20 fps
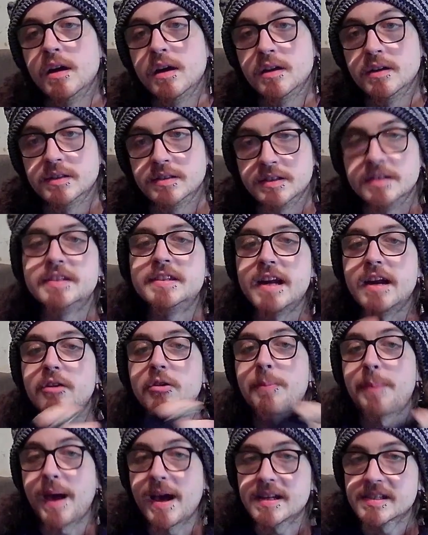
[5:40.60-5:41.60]
The data will
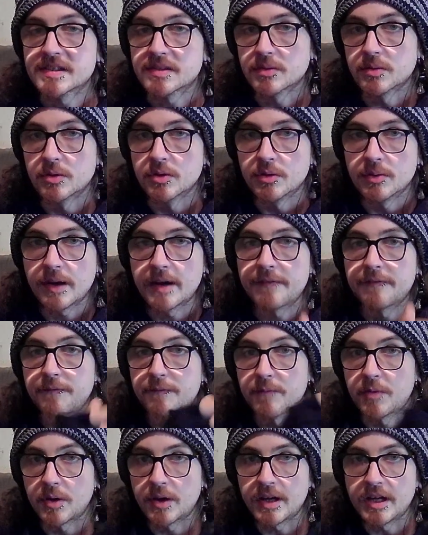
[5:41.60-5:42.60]
pass through, and
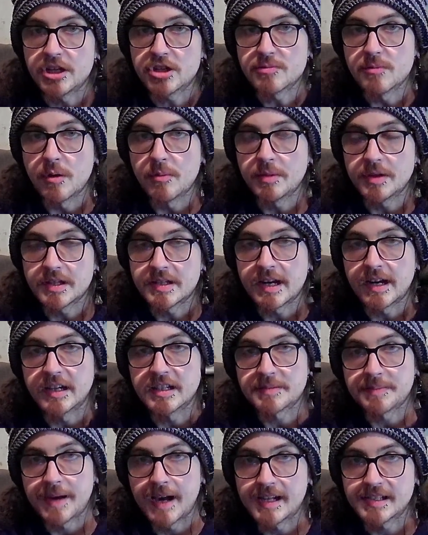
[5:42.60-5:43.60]
for each moment the data
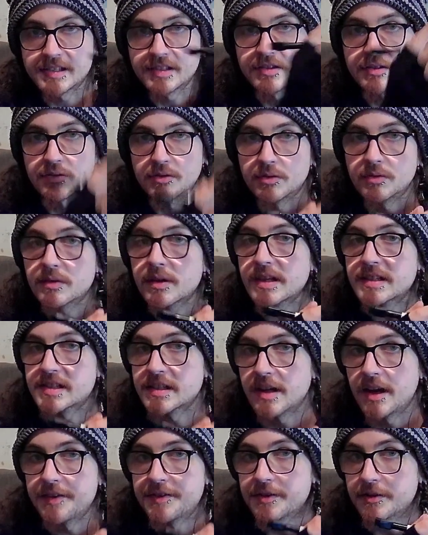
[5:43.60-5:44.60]
is passing through is
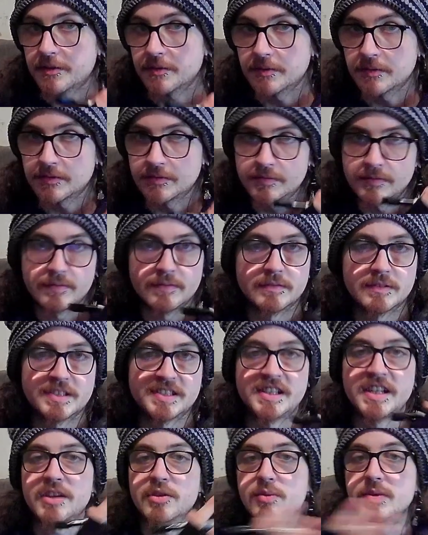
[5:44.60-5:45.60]
another
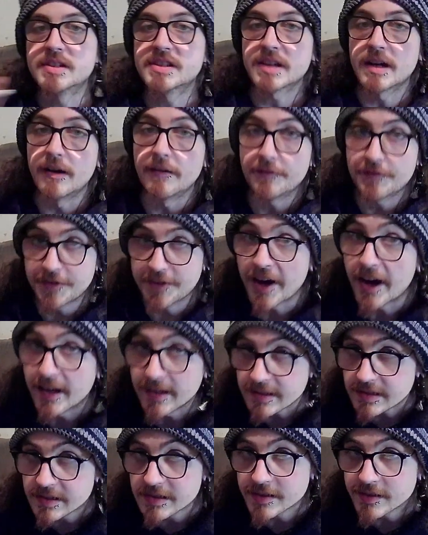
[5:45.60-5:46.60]
sequence of
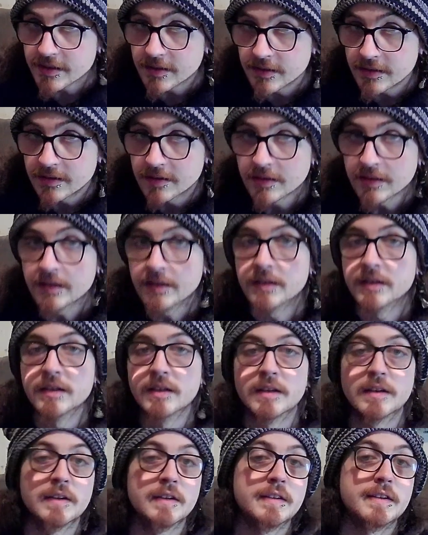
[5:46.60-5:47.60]
thoughts.
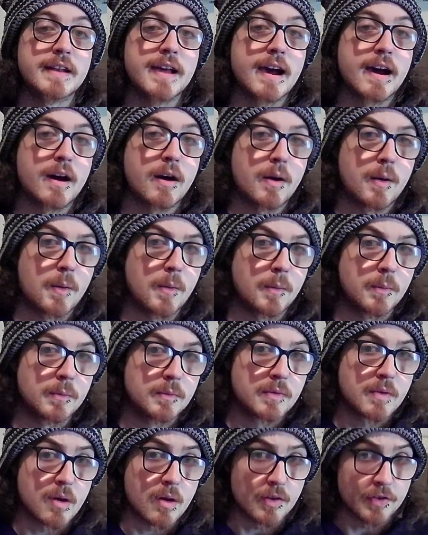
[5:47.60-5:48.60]
Now,
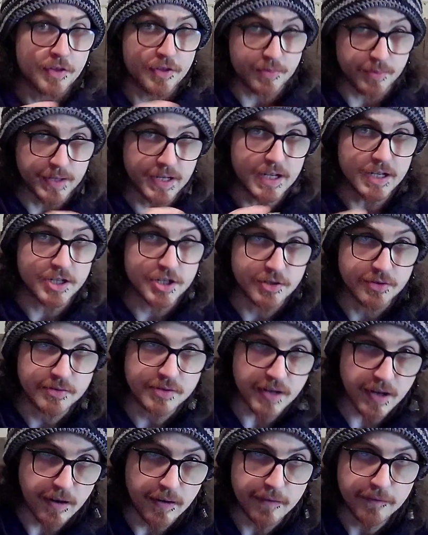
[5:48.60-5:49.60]
there are 3 issues
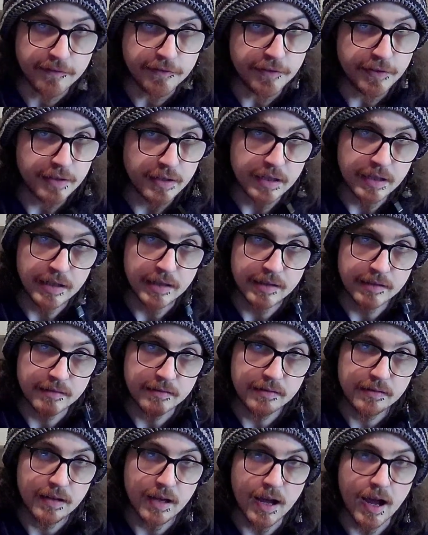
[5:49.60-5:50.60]
of
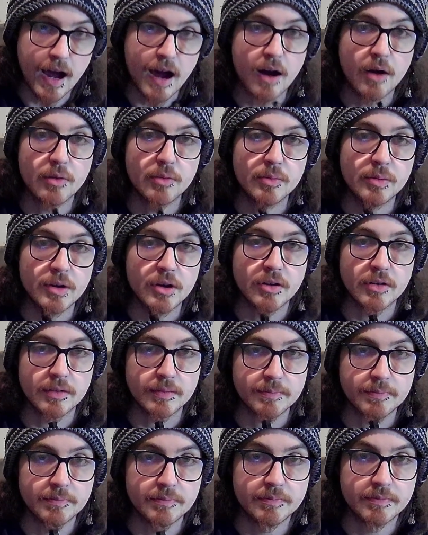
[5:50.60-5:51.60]
how we're,
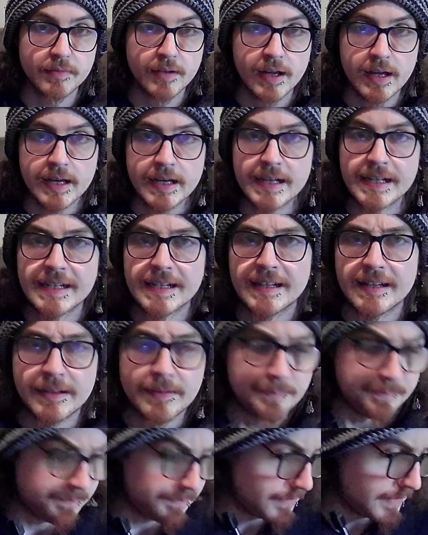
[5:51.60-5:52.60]

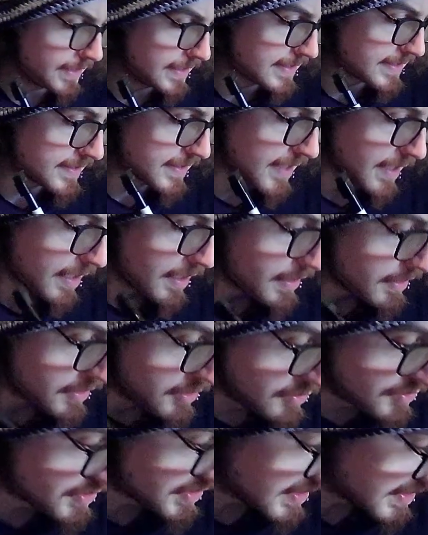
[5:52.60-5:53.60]
let's say, using this